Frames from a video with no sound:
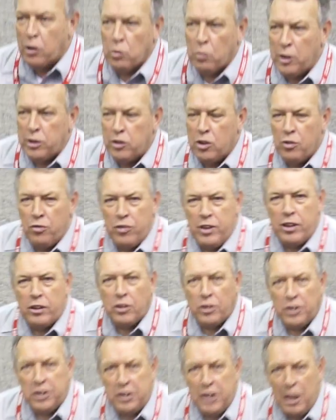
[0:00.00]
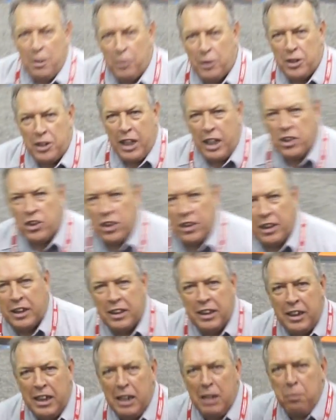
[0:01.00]
when we do vehicle stabilization, the
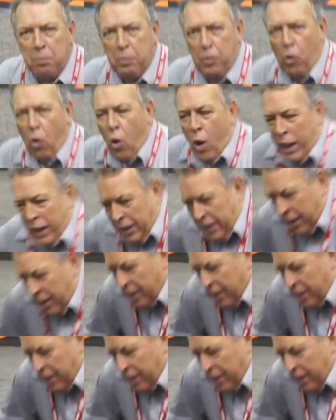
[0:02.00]
key point